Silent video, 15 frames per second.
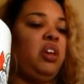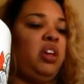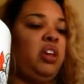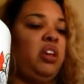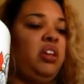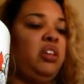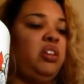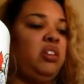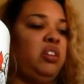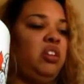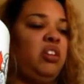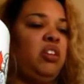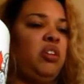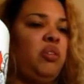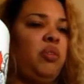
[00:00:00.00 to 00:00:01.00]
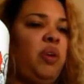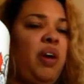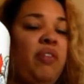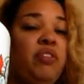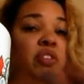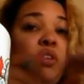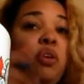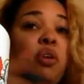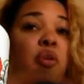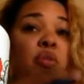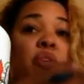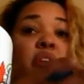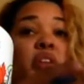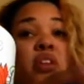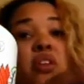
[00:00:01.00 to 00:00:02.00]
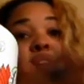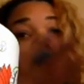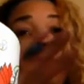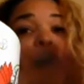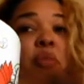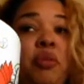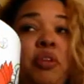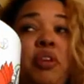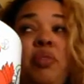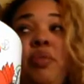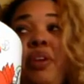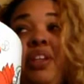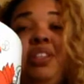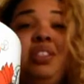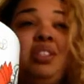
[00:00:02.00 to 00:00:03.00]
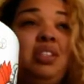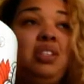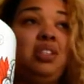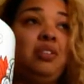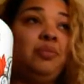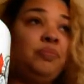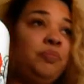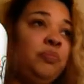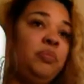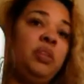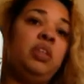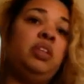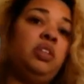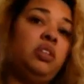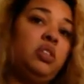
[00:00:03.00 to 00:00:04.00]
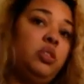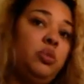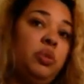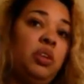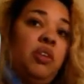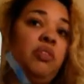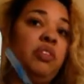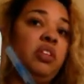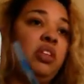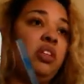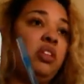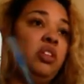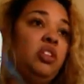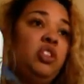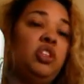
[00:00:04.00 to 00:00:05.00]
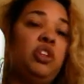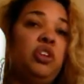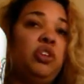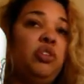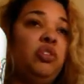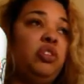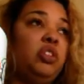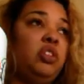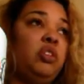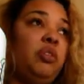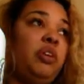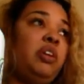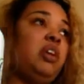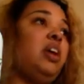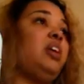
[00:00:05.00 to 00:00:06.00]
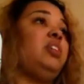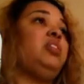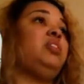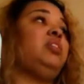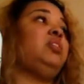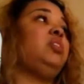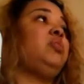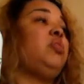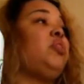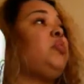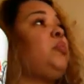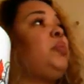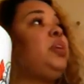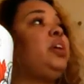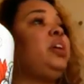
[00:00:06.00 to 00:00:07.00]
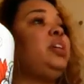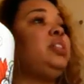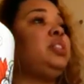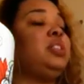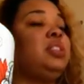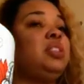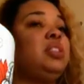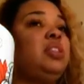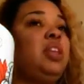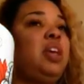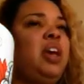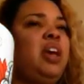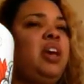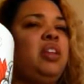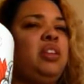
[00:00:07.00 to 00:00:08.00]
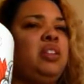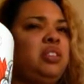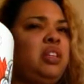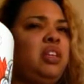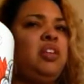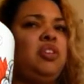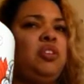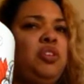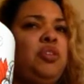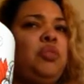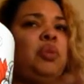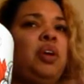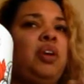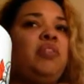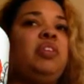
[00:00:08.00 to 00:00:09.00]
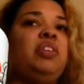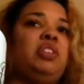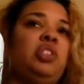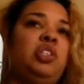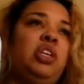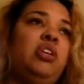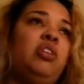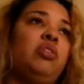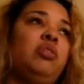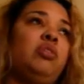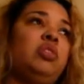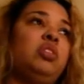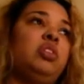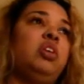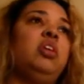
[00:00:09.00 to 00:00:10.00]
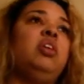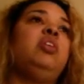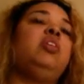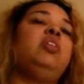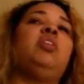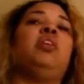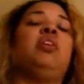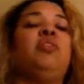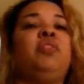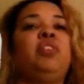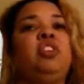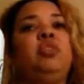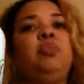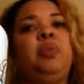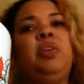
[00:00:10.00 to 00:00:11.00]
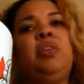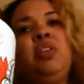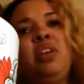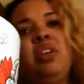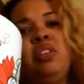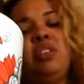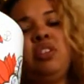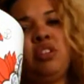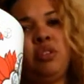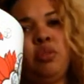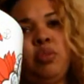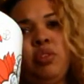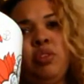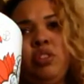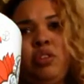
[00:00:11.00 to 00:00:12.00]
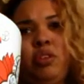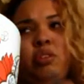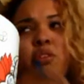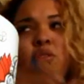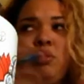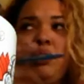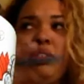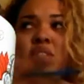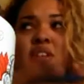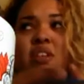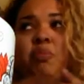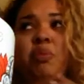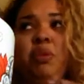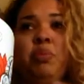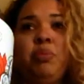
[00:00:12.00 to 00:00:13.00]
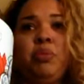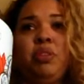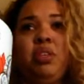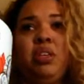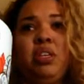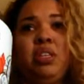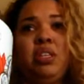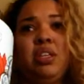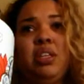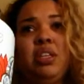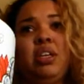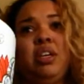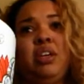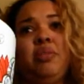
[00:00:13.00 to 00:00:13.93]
And, you know, after honing, you know, born and raised in it, doing everything in the church, you know, I did all the plays, this and that. And it's like, you know, you have these years of experience. You know, when you start doing stuff, people think that